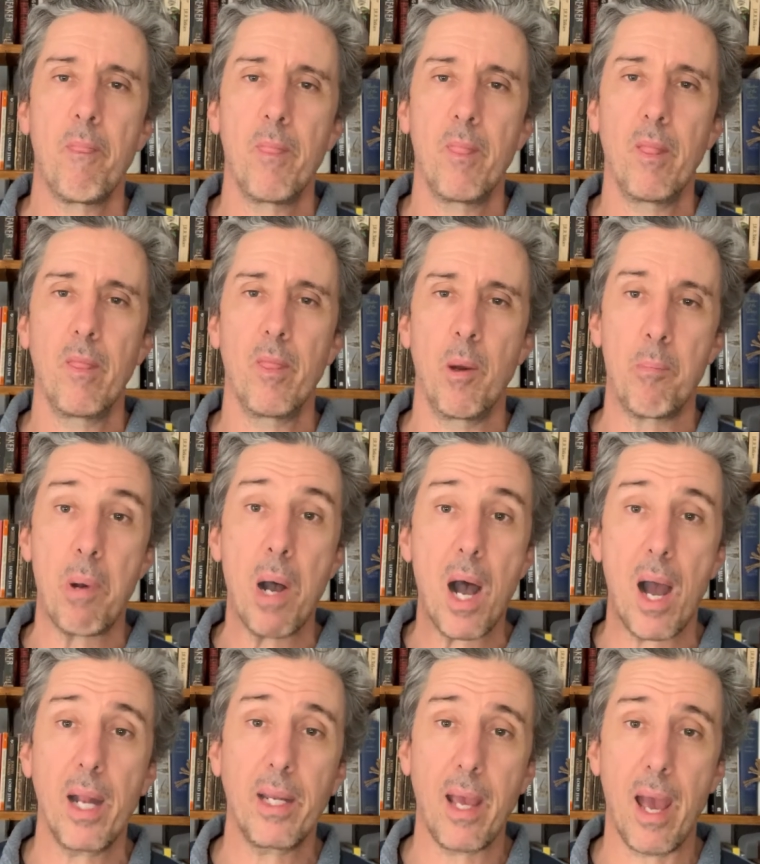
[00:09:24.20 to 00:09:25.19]
the
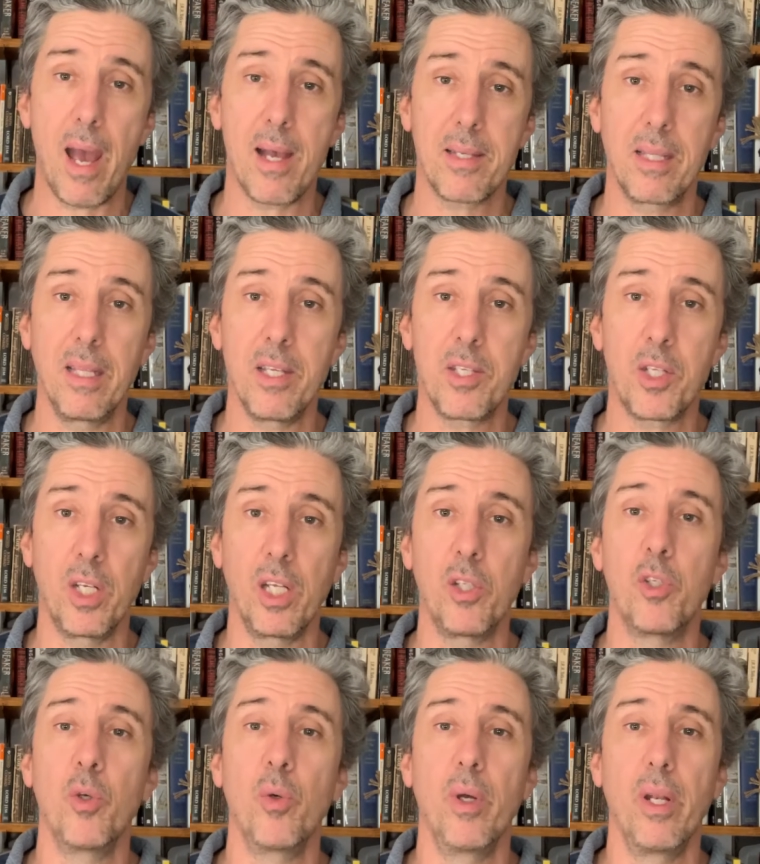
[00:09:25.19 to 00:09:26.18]
podcast, listening
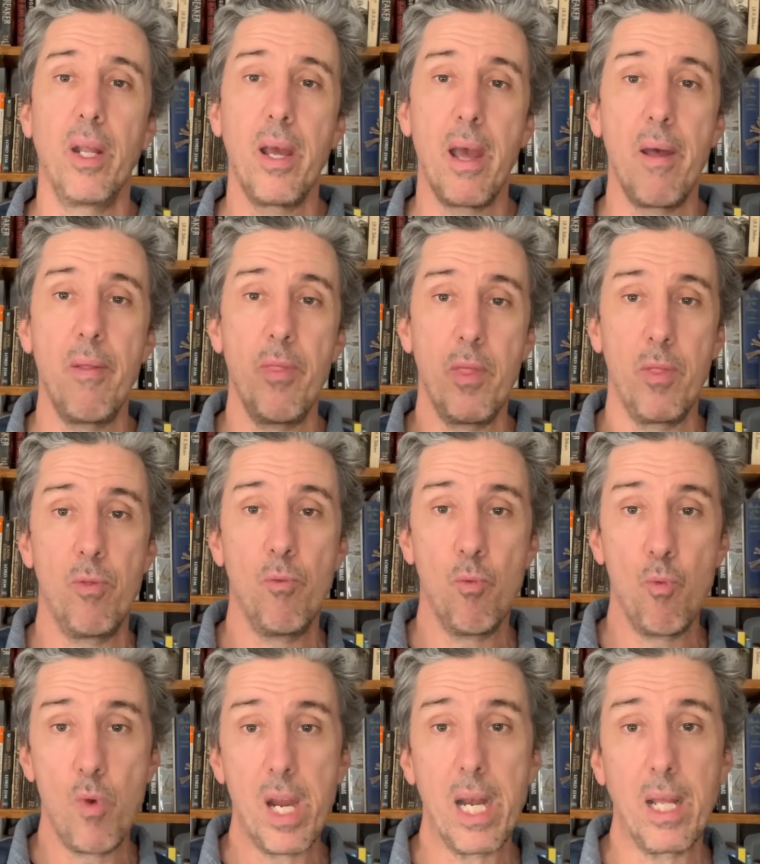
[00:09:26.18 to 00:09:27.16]
to it, and
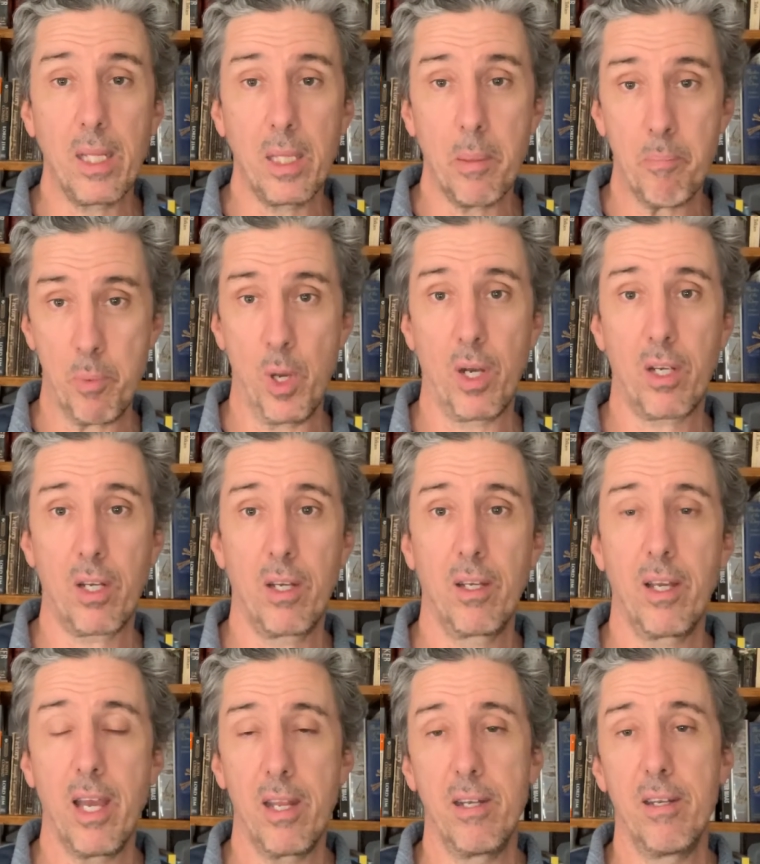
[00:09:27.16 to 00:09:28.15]
reading the book.
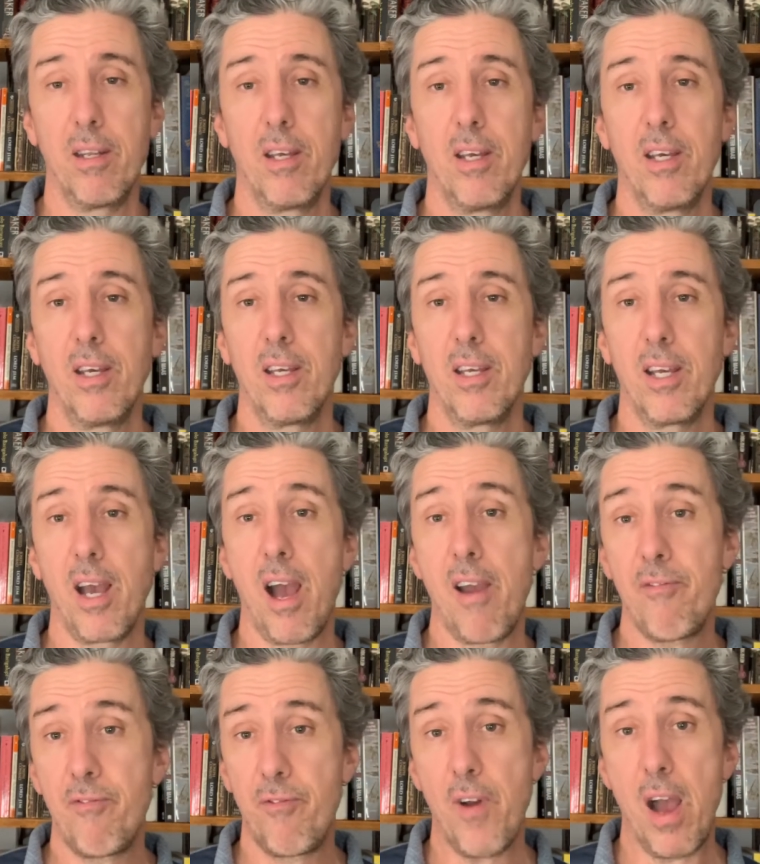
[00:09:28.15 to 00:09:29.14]
And
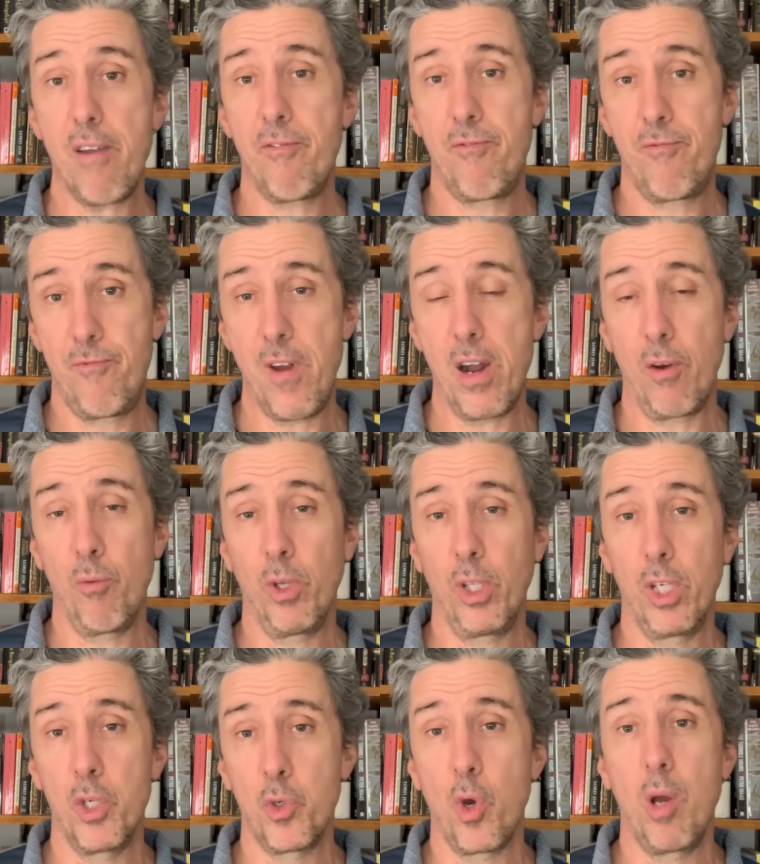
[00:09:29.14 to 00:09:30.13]
I've found it really
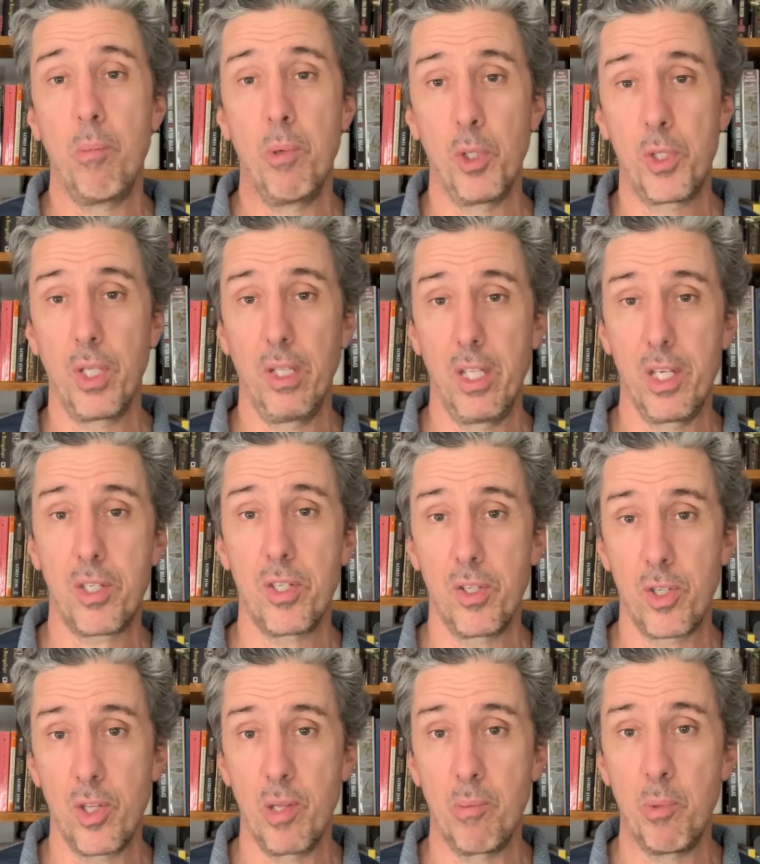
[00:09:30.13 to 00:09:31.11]
enjoyable to listen
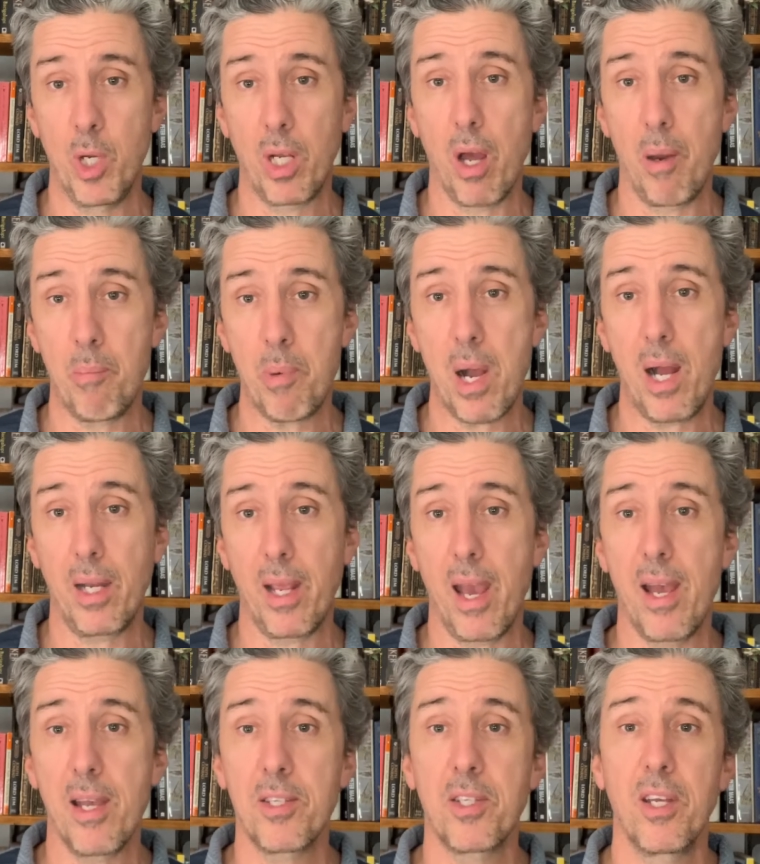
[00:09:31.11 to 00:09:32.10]
to the book on a
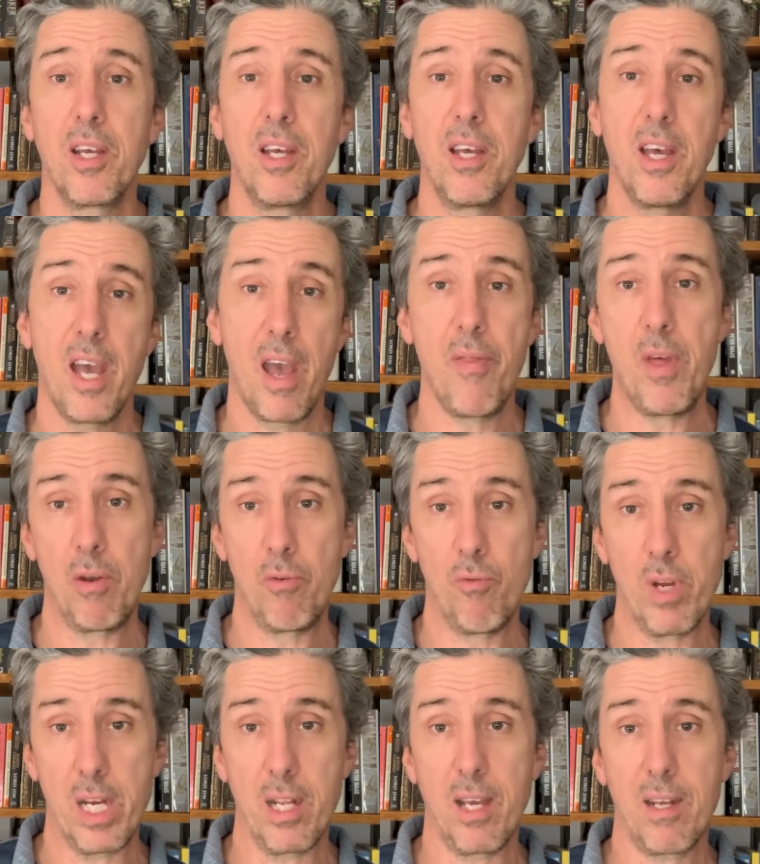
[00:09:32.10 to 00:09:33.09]
podcast and then
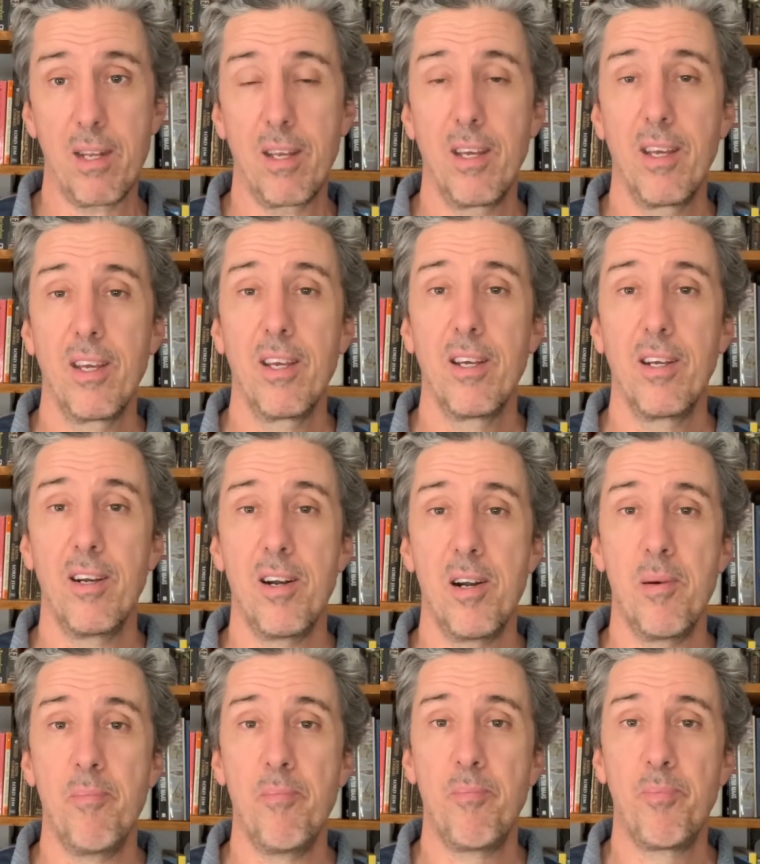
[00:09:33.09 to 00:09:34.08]
read it.
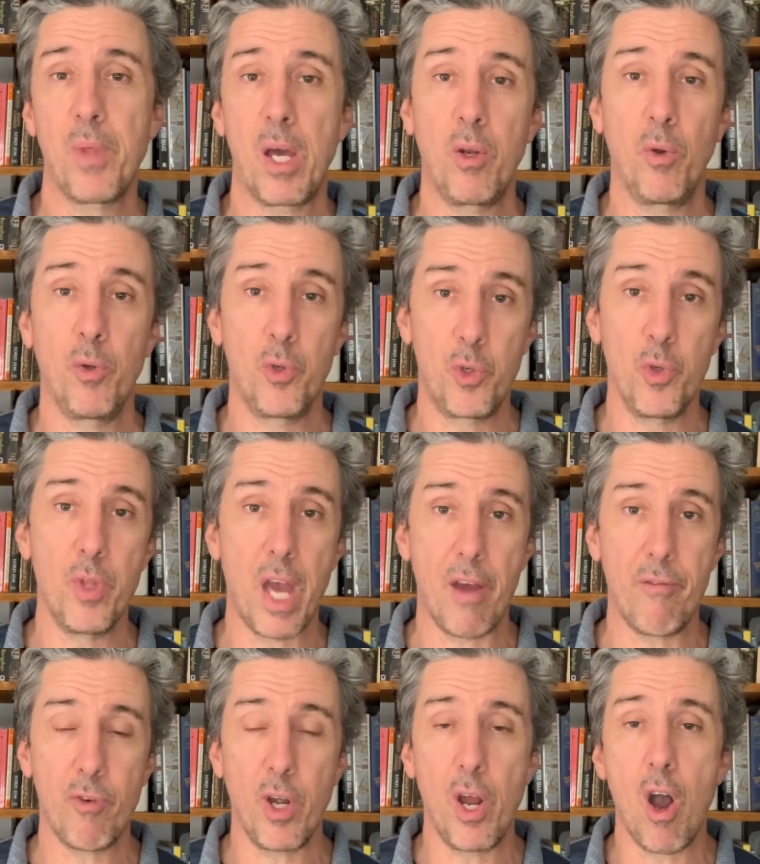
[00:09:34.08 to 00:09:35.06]
I don't do that
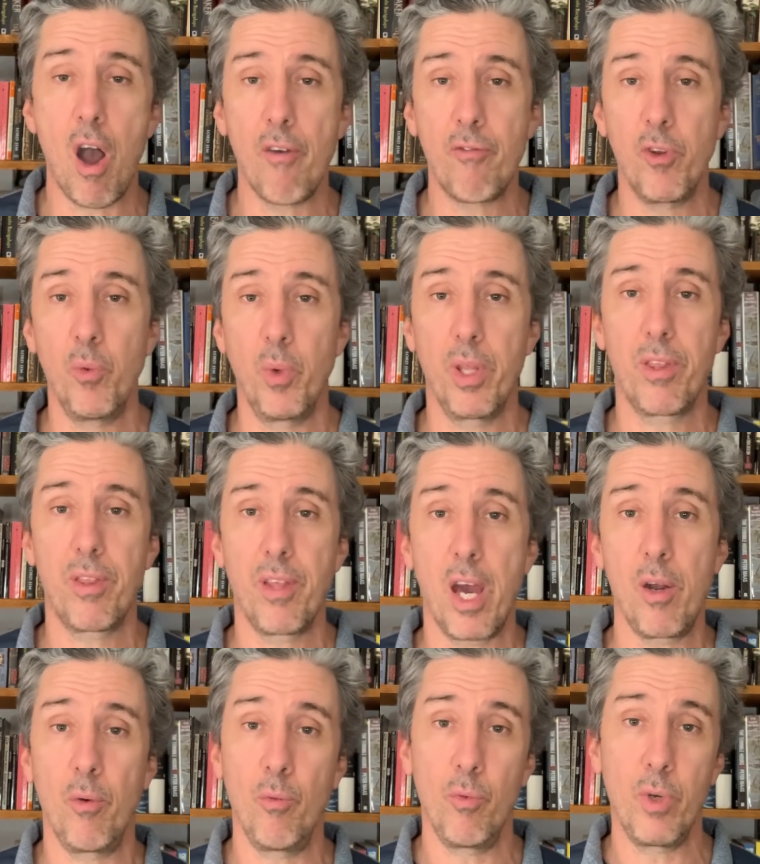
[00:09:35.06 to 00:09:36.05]
very often I
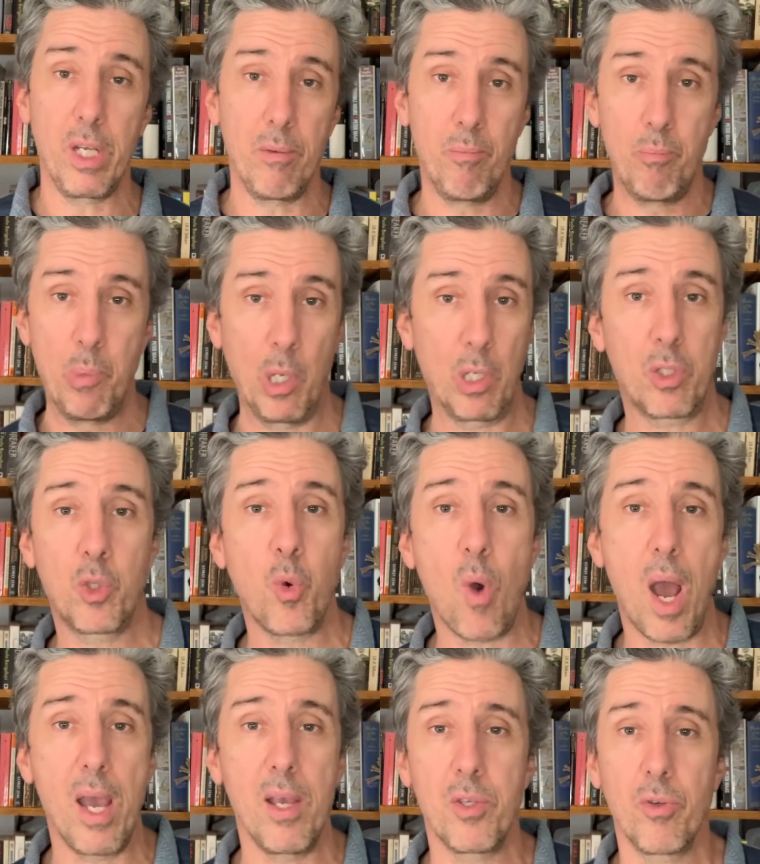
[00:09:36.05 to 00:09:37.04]
don't read books
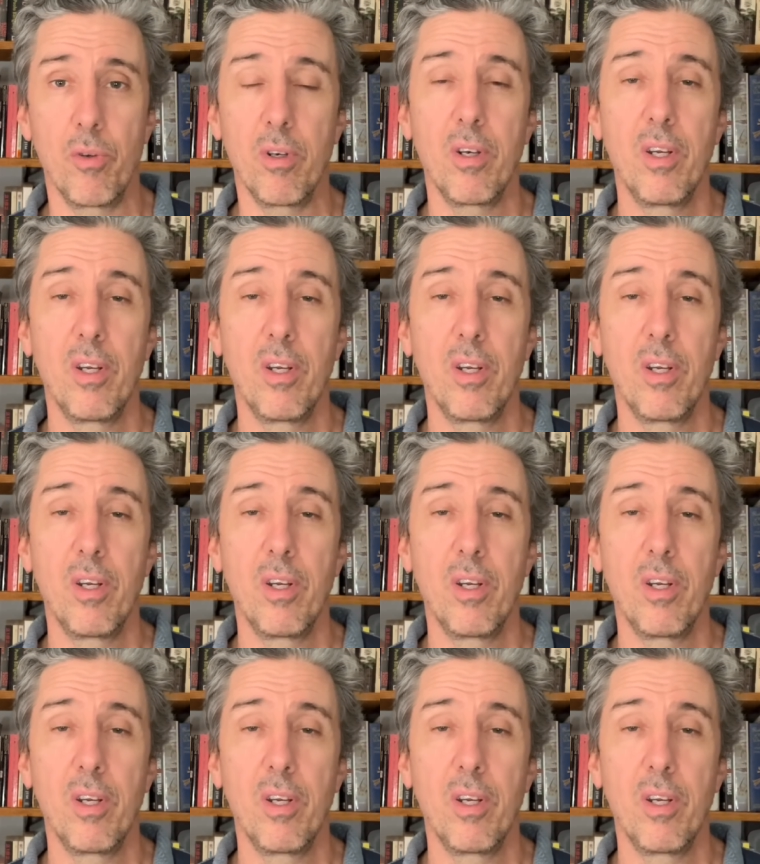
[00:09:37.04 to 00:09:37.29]
twice or